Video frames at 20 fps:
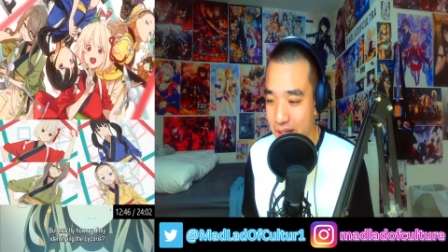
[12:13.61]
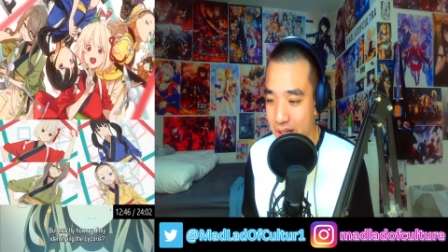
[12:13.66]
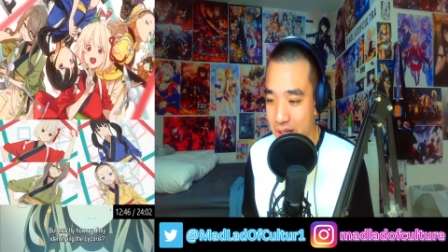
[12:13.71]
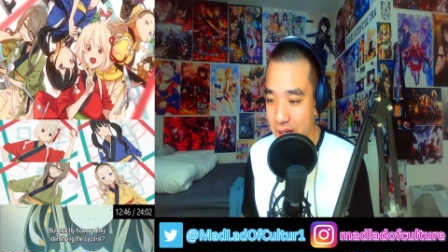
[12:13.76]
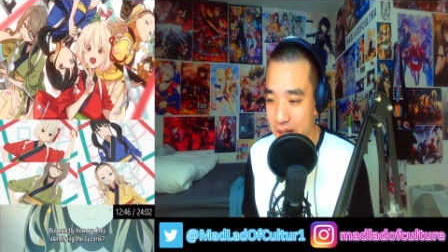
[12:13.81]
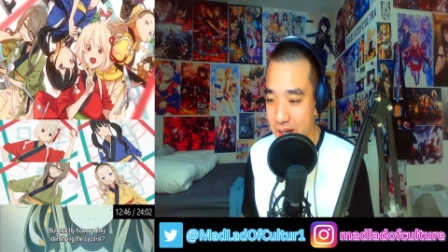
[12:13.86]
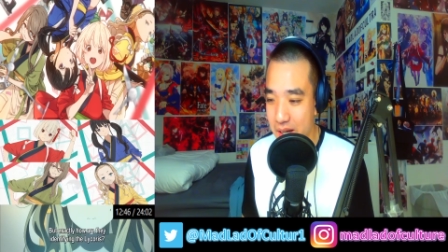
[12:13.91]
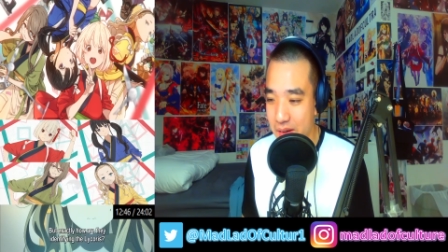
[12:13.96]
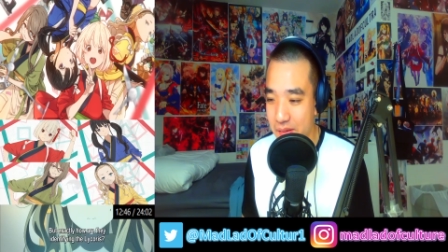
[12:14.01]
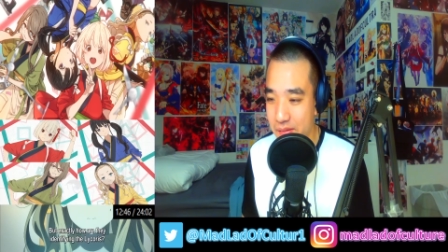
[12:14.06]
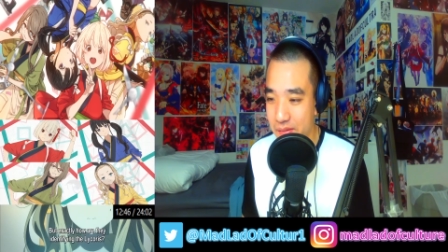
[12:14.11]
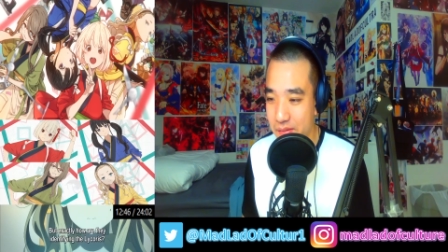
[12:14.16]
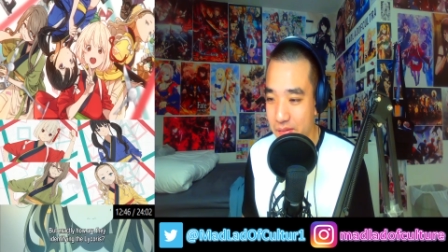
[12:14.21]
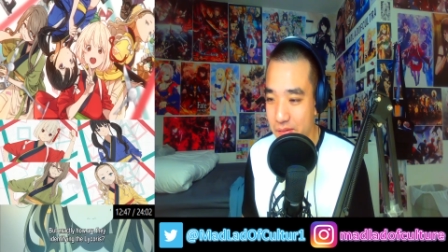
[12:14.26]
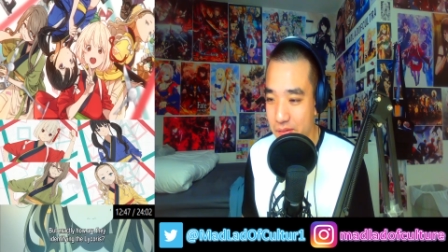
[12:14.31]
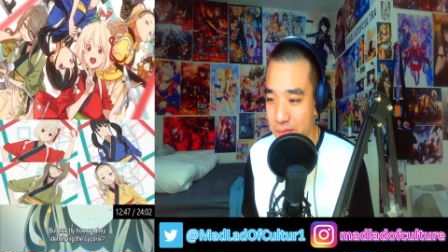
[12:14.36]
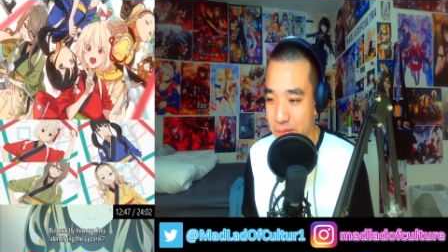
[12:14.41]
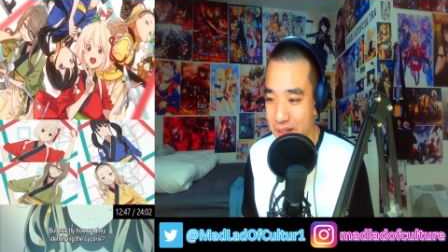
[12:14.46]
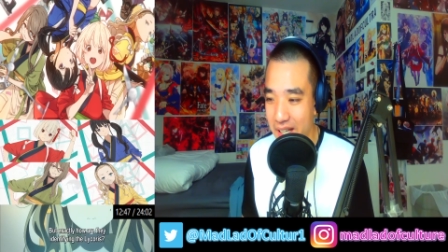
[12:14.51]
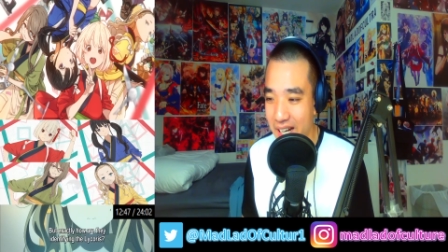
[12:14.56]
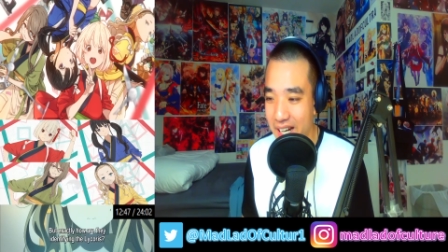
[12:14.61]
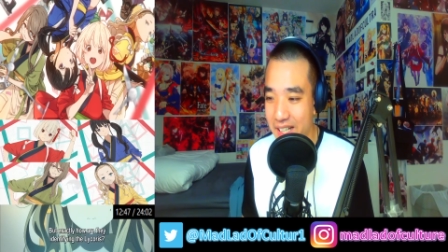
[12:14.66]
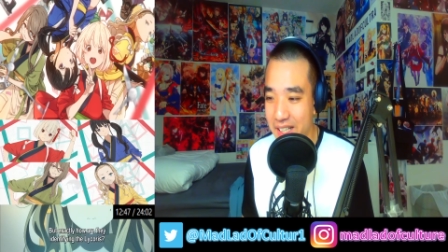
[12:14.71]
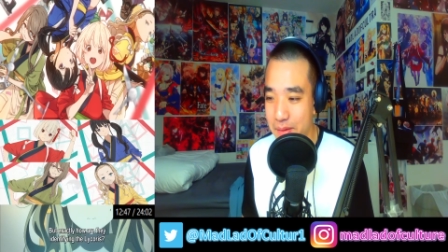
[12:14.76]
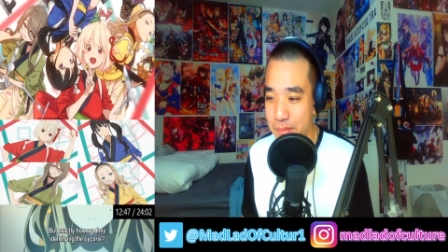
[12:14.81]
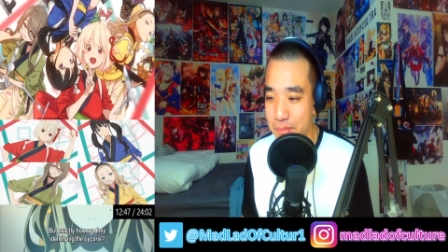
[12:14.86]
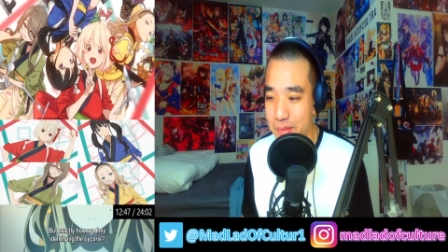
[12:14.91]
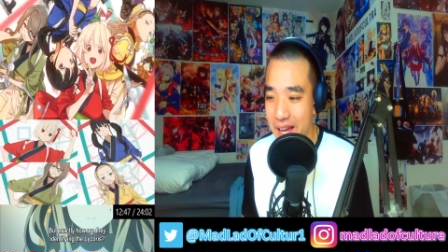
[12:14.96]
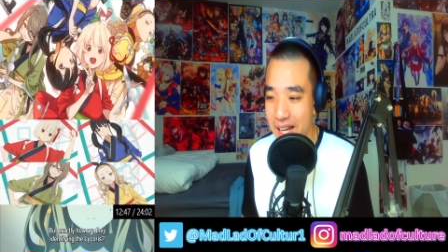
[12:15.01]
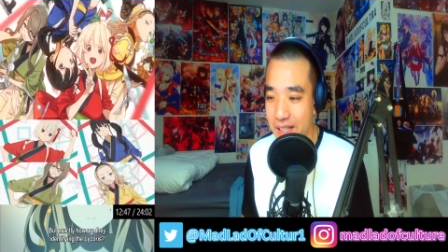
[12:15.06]
um
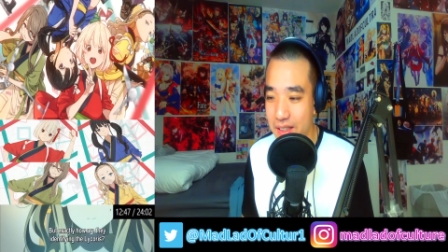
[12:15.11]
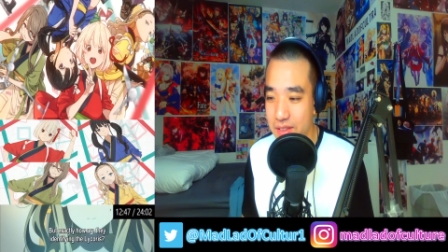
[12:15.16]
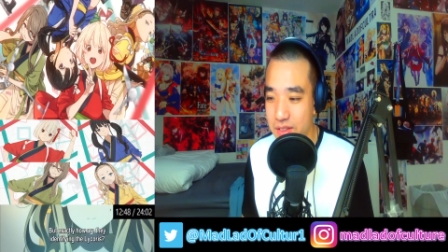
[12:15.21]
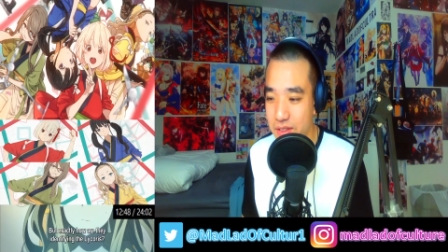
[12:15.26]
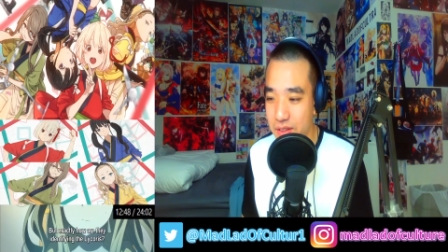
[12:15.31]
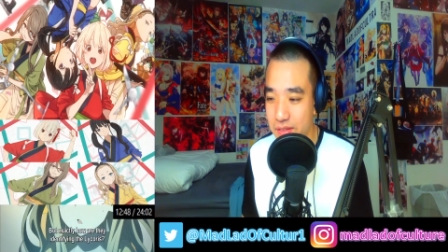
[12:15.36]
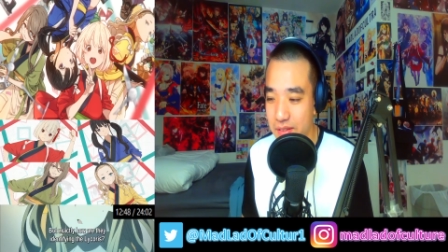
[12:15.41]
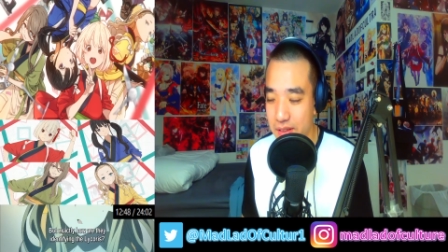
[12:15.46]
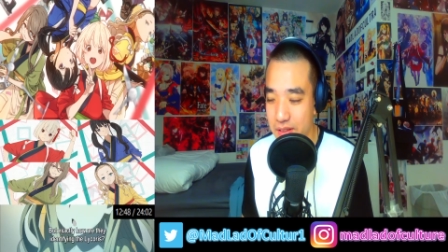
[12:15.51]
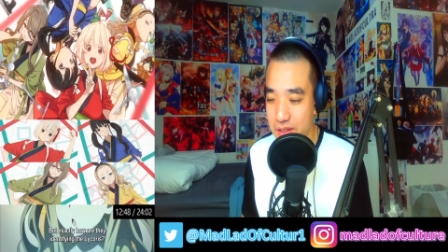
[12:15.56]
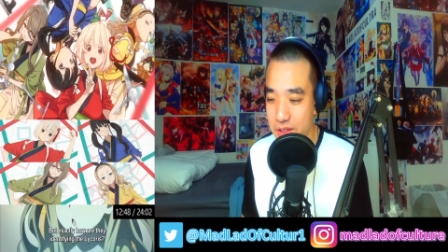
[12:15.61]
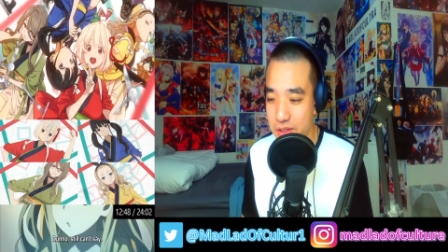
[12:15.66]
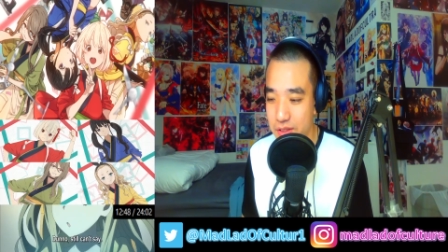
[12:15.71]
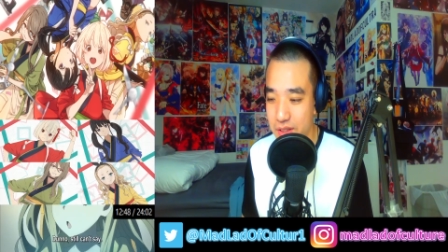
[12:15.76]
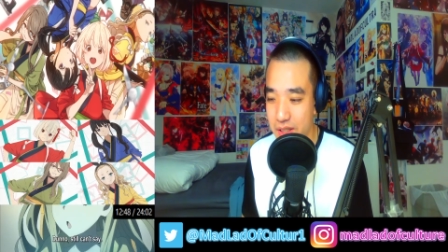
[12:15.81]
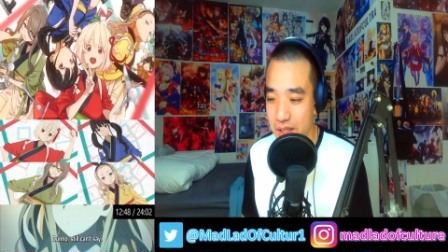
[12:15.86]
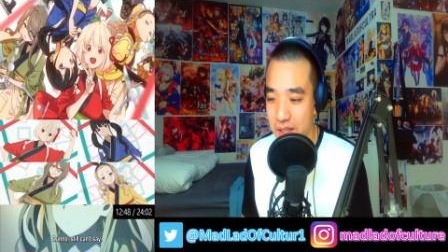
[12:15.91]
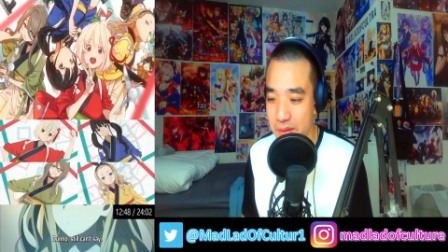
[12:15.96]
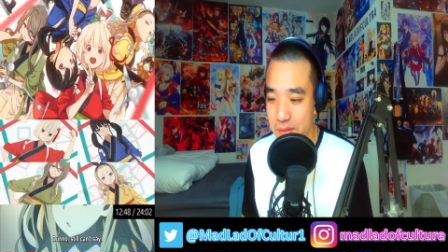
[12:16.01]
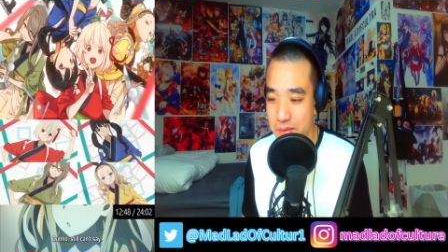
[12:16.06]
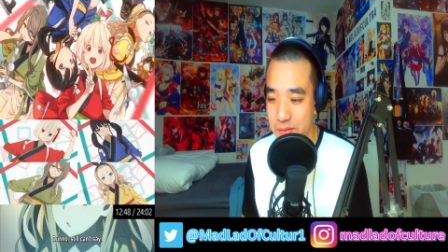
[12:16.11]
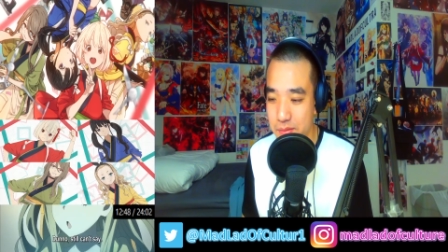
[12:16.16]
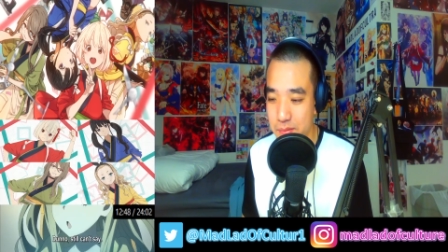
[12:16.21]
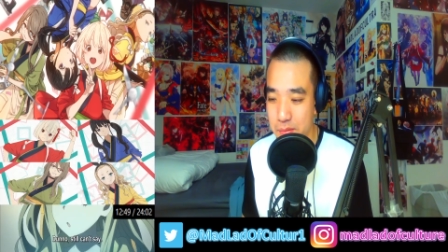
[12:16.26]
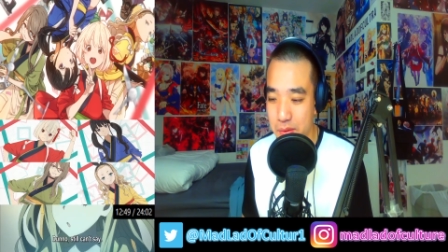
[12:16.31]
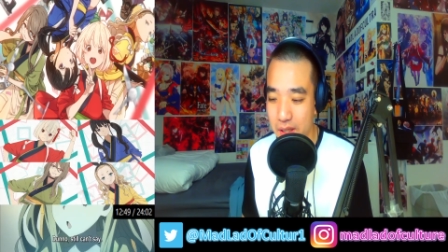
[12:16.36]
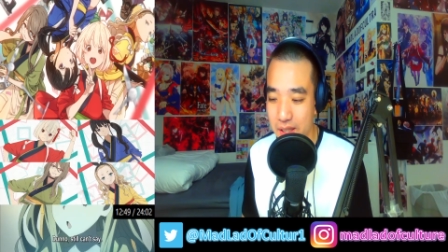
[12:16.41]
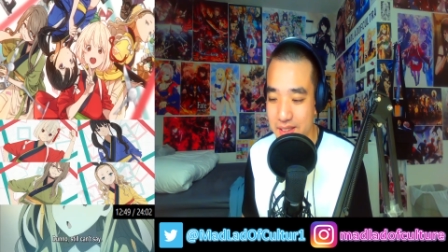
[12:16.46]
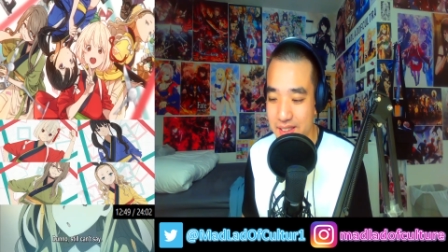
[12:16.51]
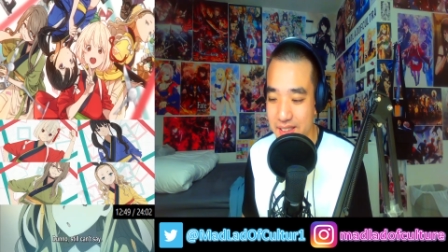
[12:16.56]
behind the back sort of like um
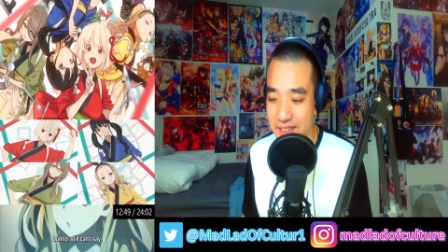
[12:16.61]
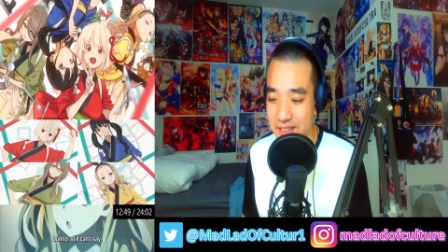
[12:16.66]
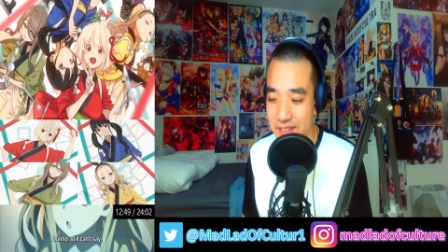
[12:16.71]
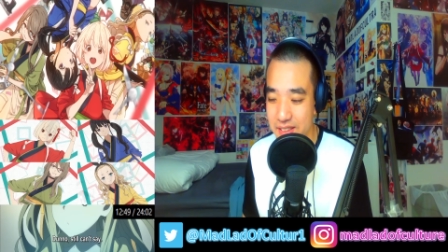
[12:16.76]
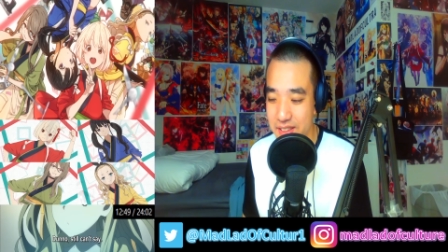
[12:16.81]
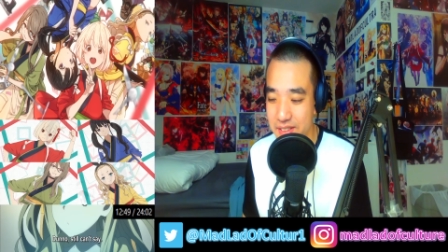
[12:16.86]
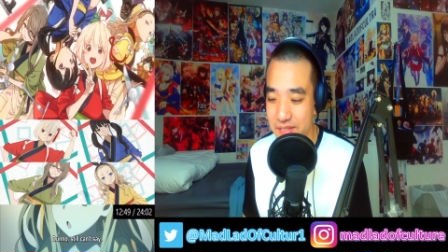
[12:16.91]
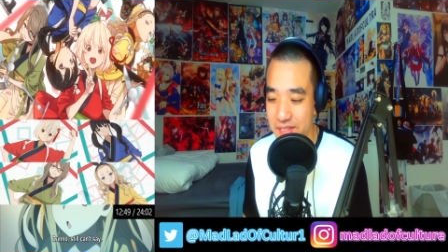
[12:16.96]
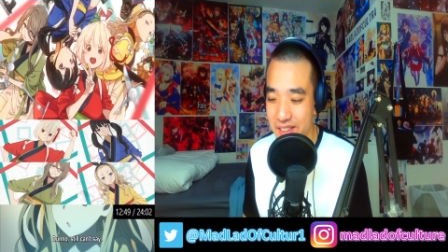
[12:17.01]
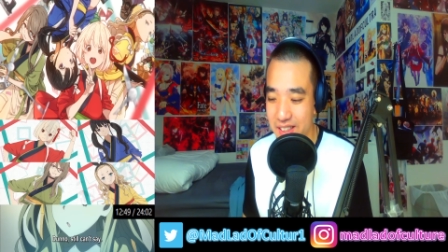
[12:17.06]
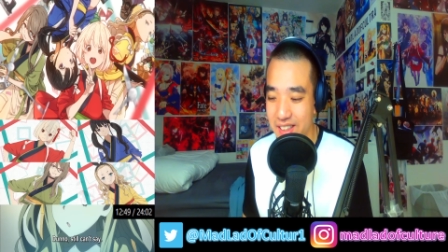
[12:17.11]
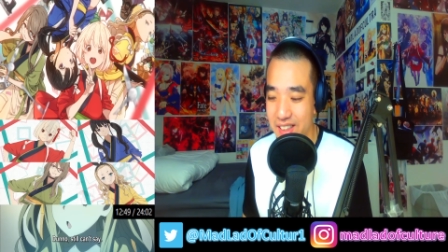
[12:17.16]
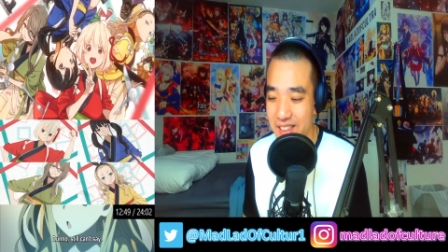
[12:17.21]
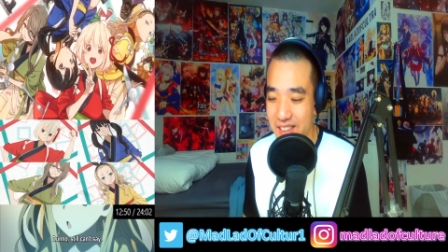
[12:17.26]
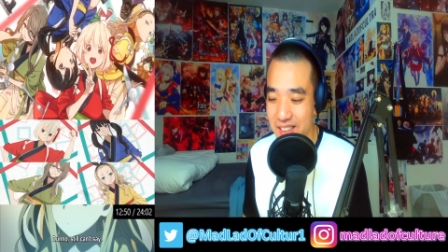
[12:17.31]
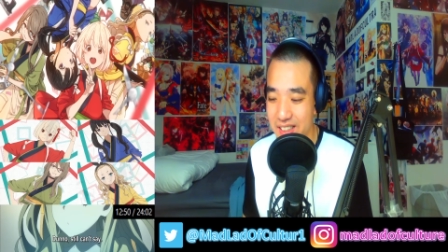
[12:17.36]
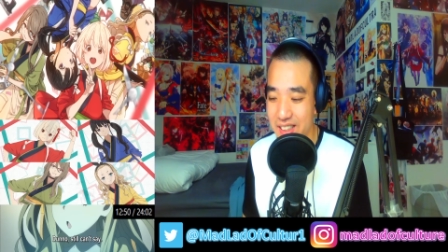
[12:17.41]
plotting or something.